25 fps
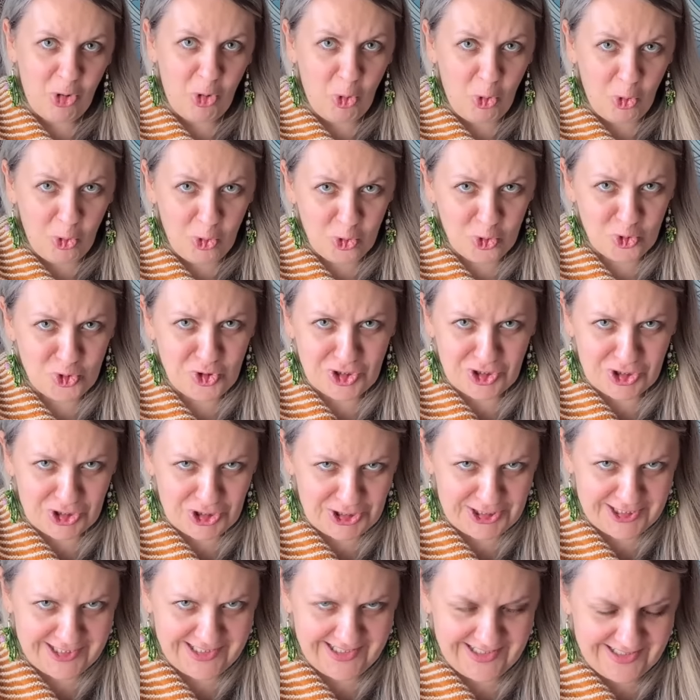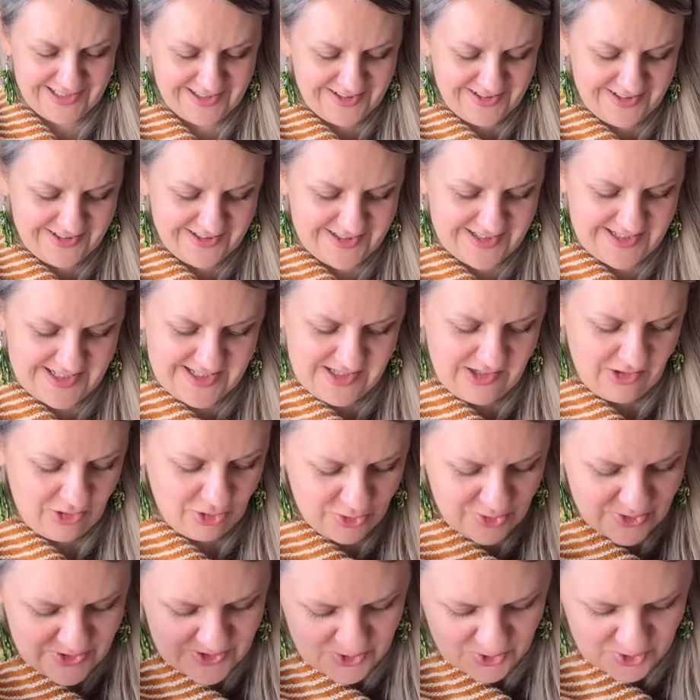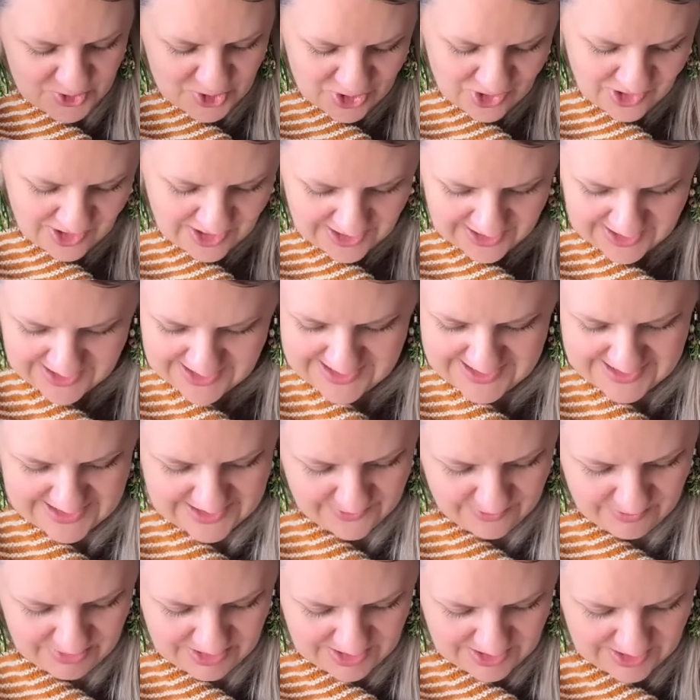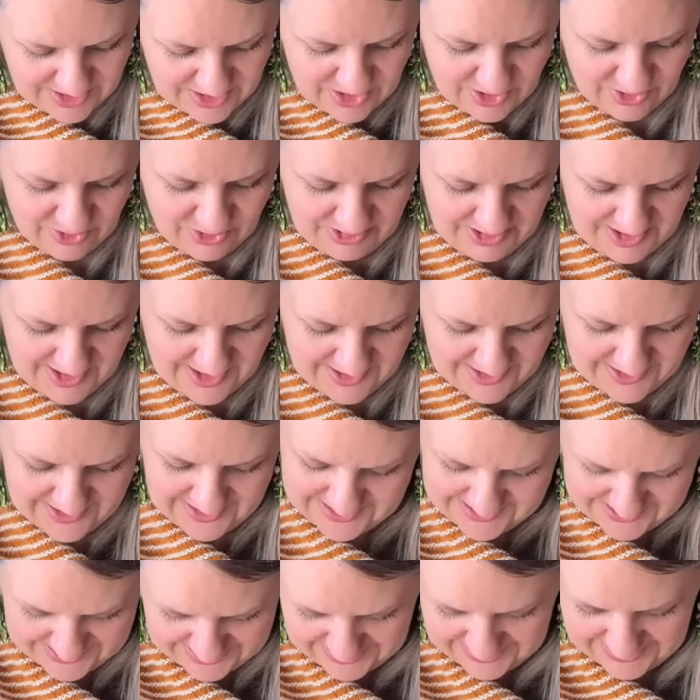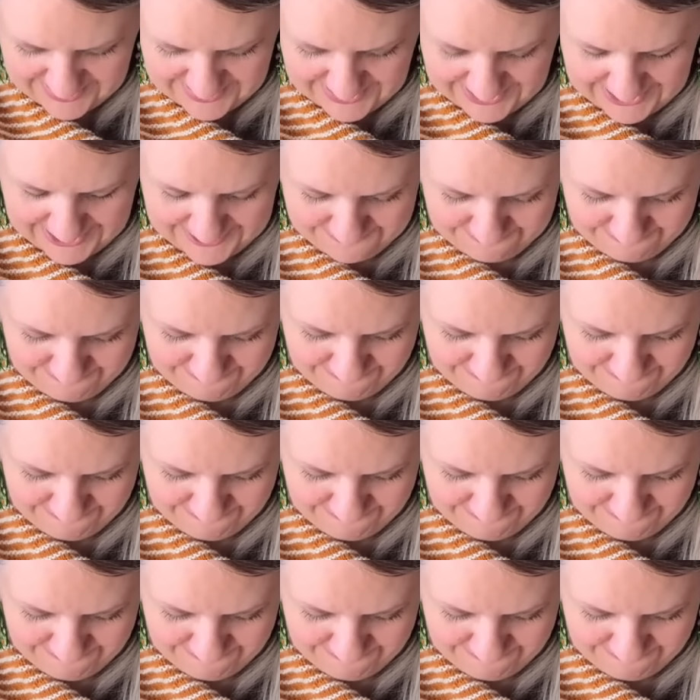older knitters also try something new and exciting.